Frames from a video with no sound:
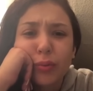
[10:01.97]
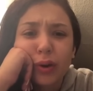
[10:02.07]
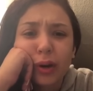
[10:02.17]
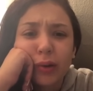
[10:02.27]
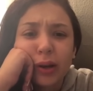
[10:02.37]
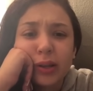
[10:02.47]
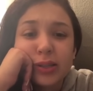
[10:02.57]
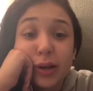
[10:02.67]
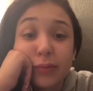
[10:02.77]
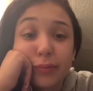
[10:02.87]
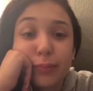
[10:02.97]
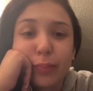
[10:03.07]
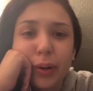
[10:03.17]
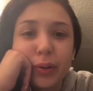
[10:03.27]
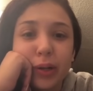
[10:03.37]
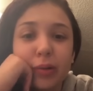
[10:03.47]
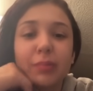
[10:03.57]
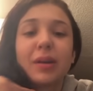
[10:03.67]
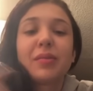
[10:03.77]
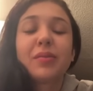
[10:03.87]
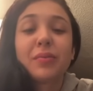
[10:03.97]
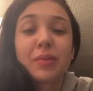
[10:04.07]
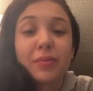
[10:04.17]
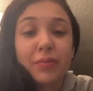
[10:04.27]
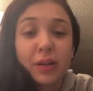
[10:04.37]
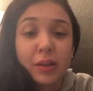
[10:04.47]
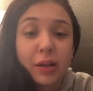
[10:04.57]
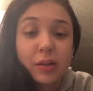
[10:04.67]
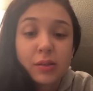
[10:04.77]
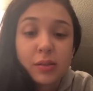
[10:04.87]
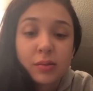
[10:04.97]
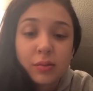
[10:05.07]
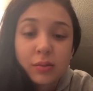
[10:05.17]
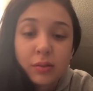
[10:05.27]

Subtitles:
is a warrant, right? He said a bolo. Wow, I don't know what the fuck that is.